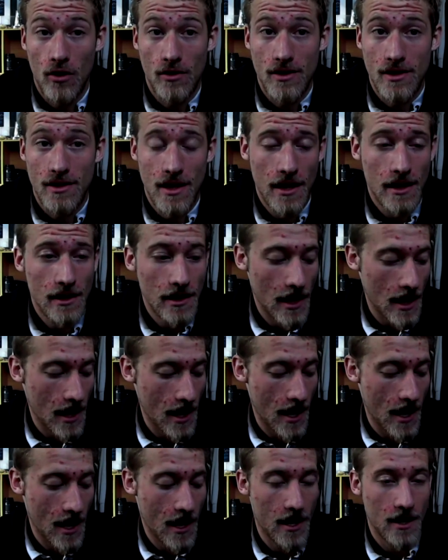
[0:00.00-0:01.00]
today,
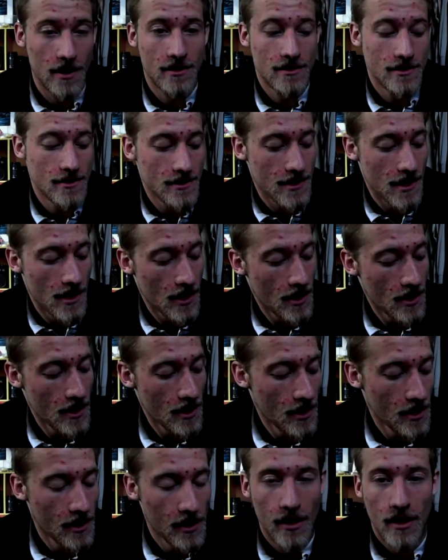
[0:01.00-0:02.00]
and
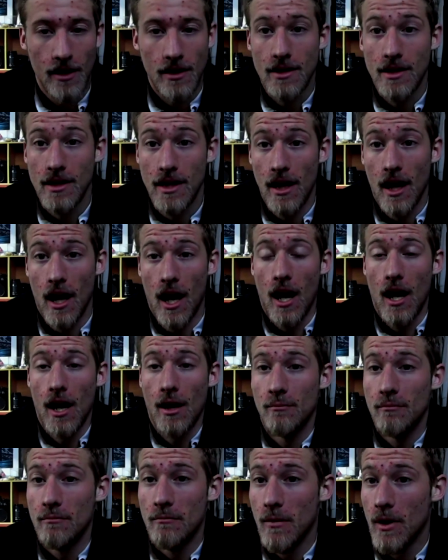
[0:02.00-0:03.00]
today
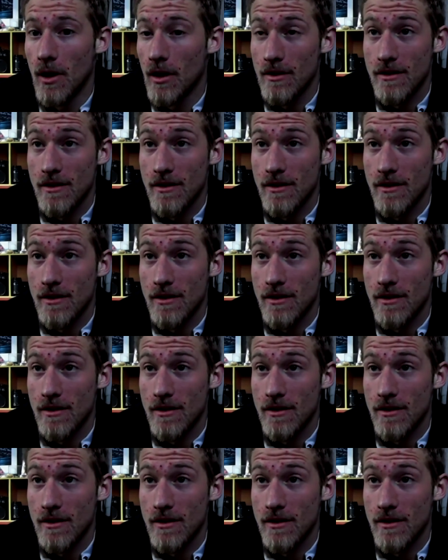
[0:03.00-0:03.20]
I'm